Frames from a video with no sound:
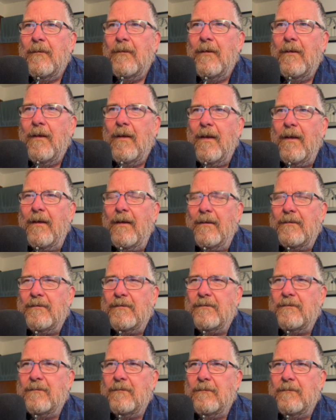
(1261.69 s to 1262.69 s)
I
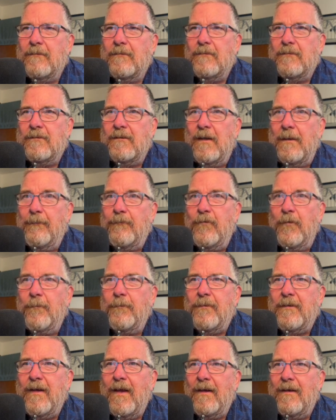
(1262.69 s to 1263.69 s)
just keep
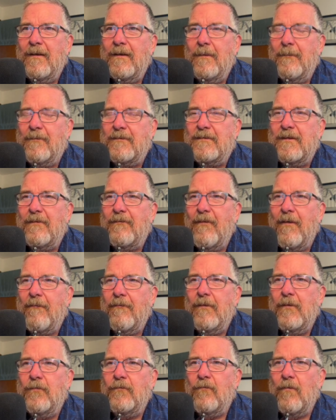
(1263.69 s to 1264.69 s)
duplicating them instead of
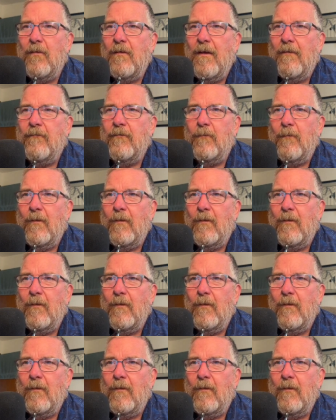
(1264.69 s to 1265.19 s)
having to draw every one